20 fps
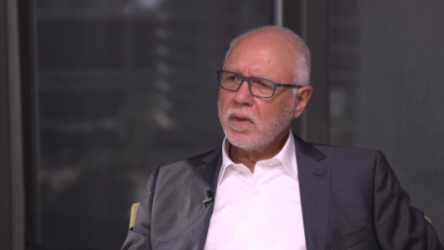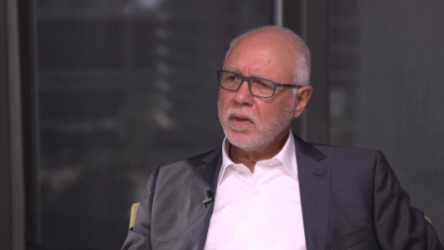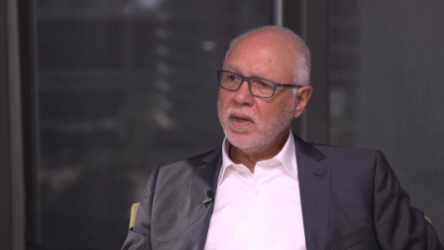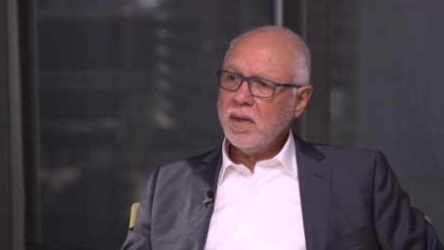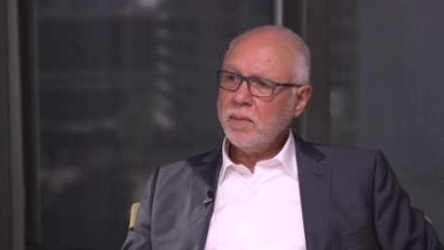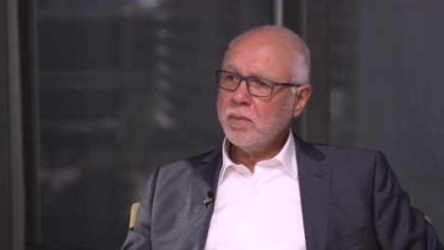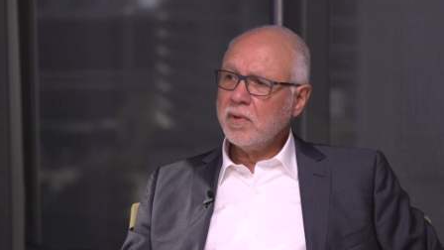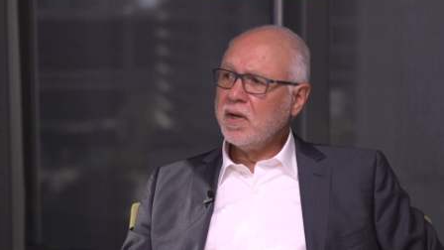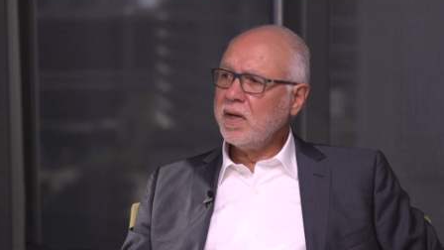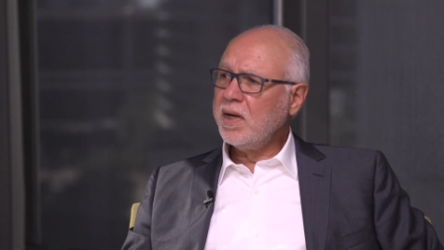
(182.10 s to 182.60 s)

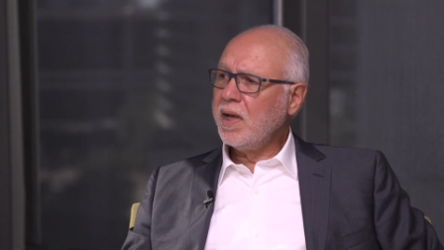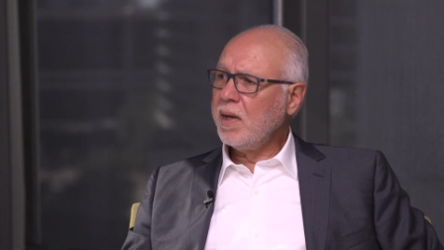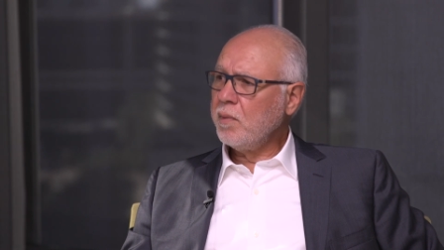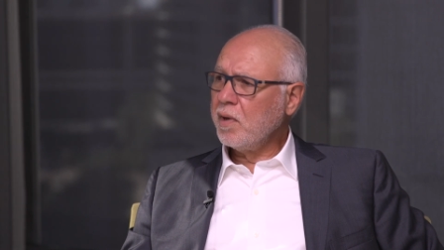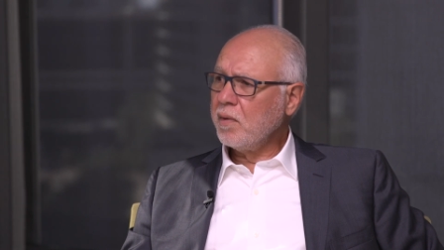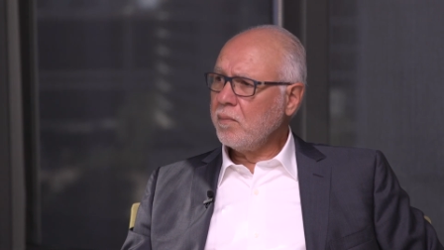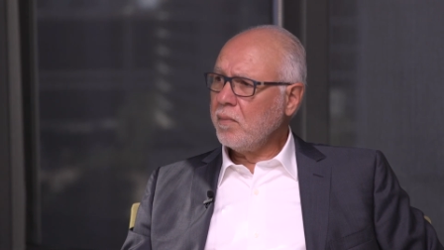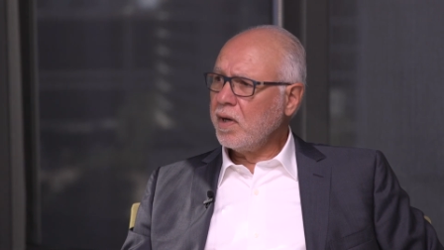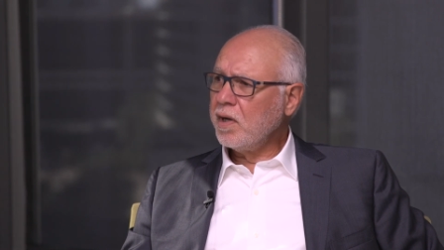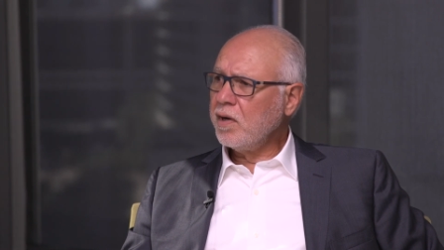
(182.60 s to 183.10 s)

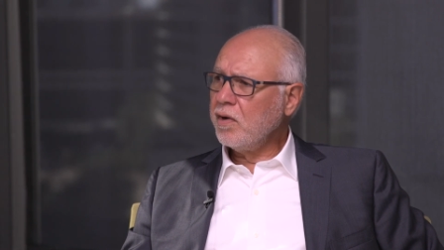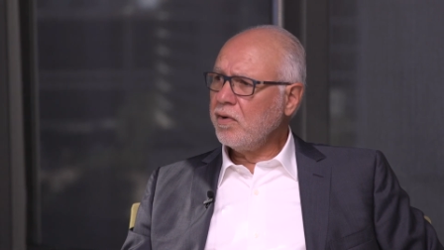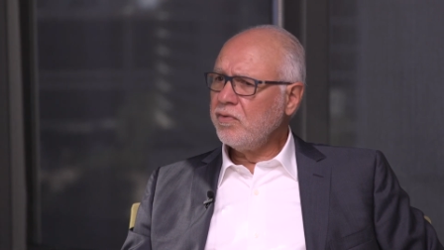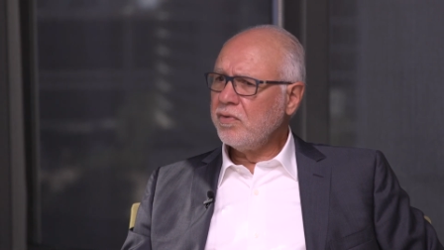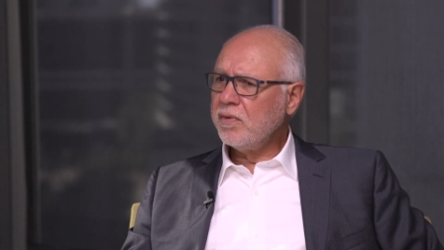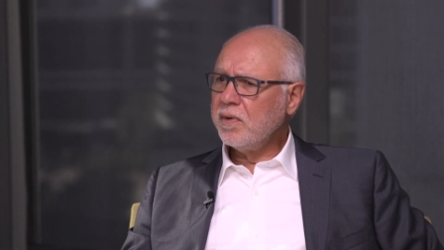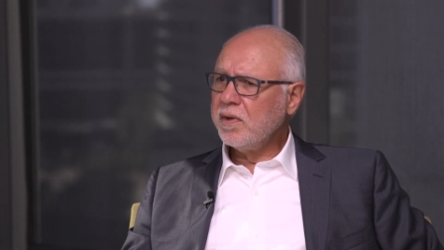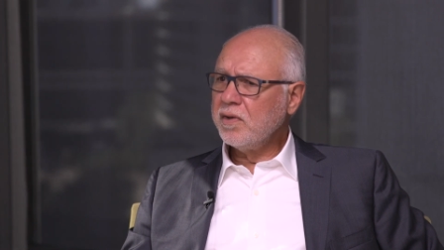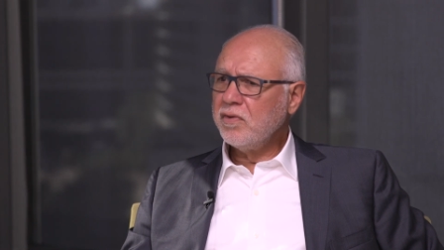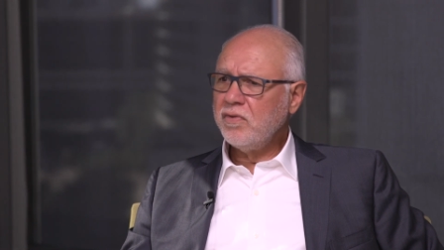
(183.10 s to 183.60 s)
hemodynamic
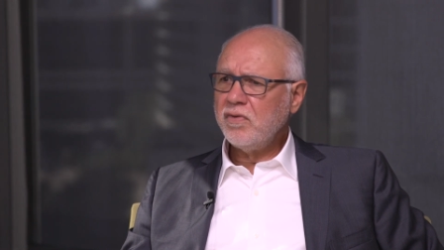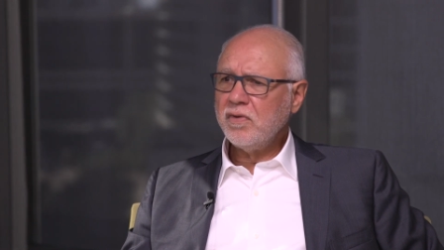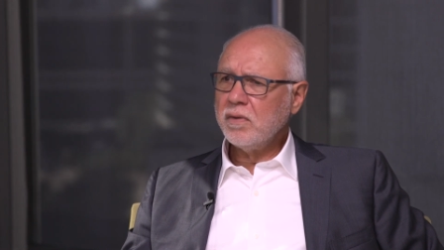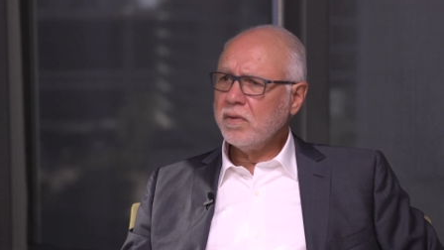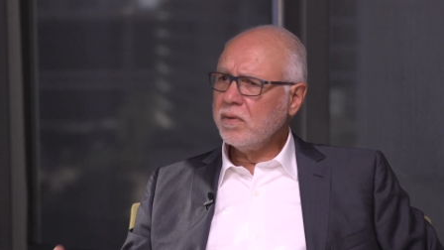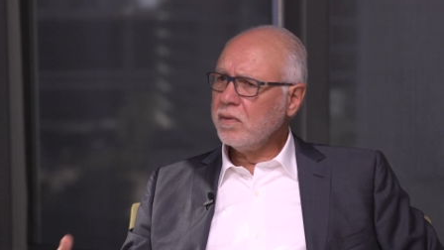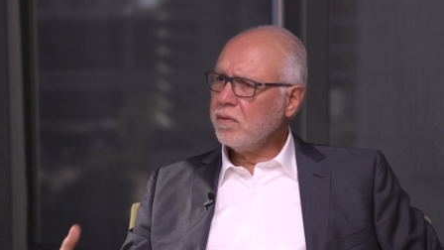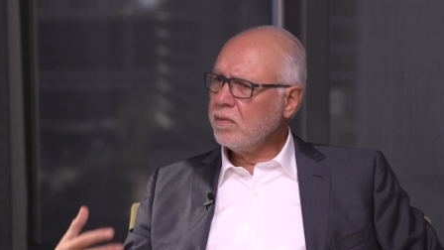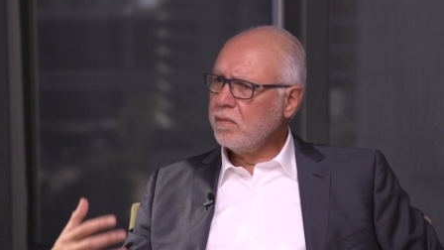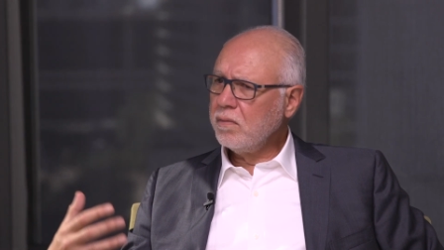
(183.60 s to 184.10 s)
monitoring
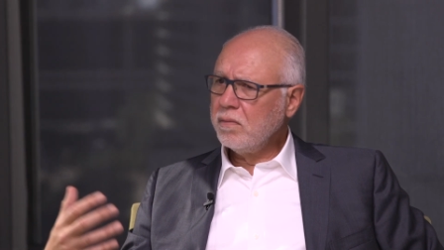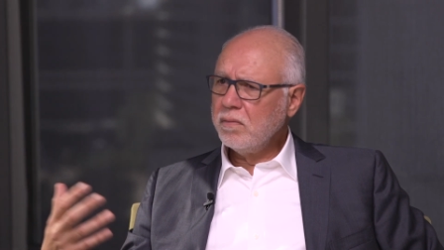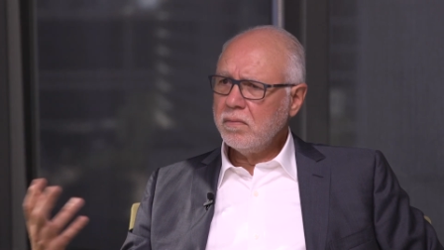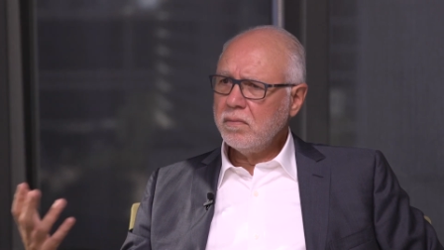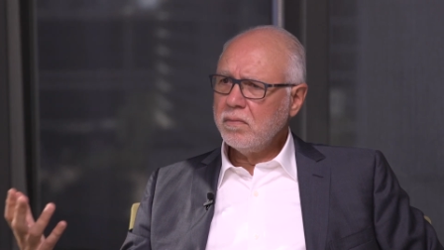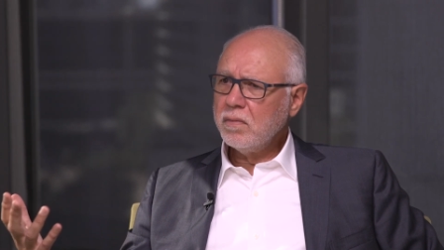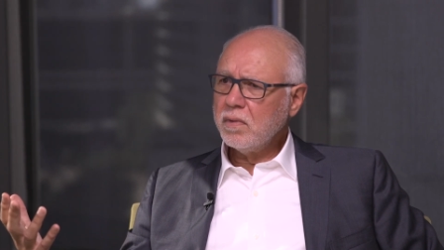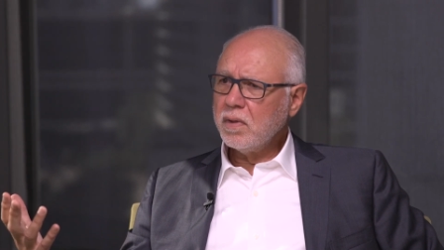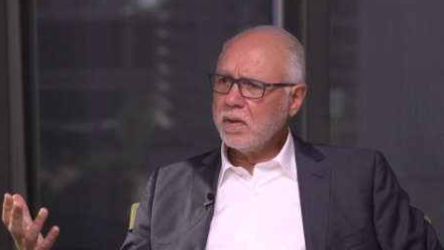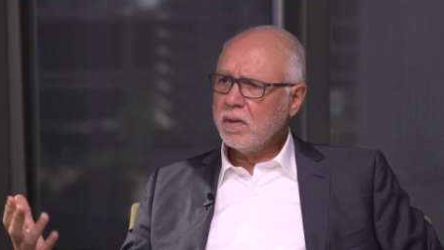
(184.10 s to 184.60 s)
to
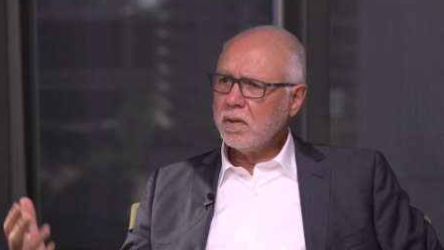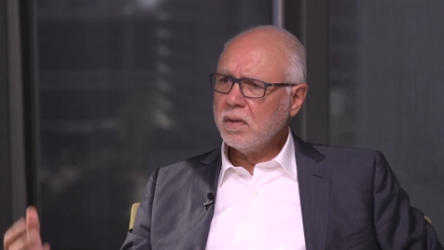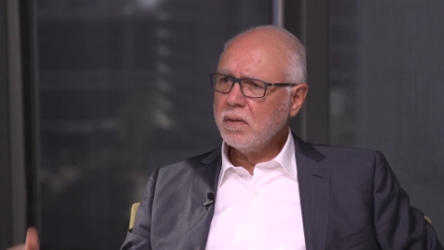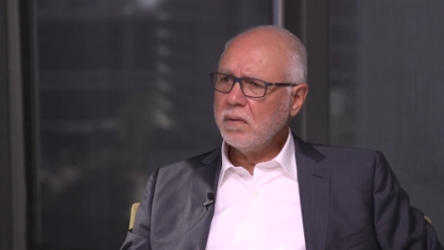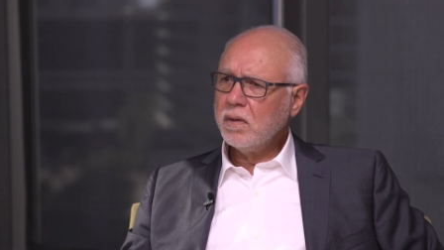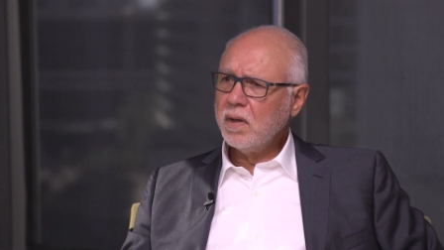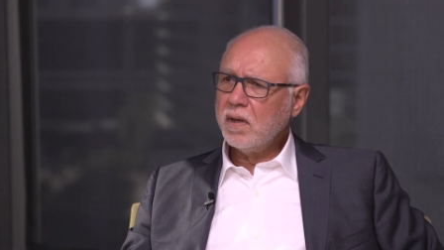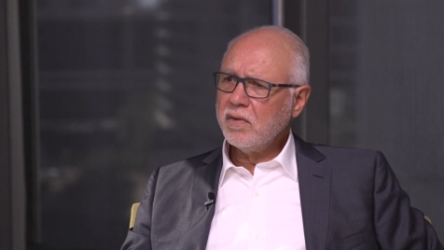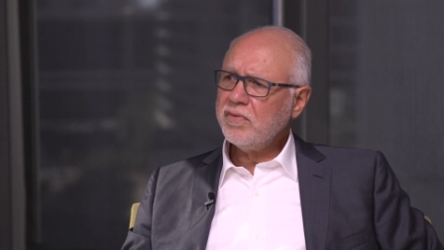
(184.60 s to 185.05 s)
uh,